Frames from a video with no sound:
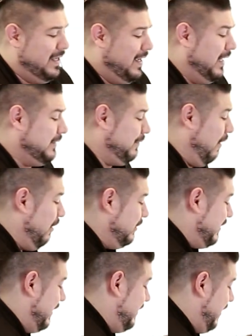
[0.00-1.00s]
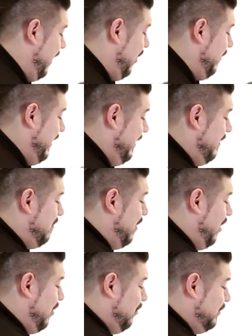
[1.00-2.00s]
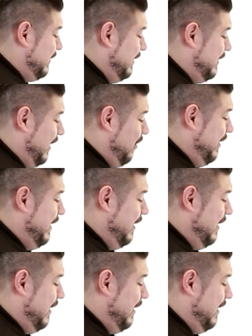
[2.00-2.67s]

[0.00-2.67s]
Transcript: As far as like coloring models and coloring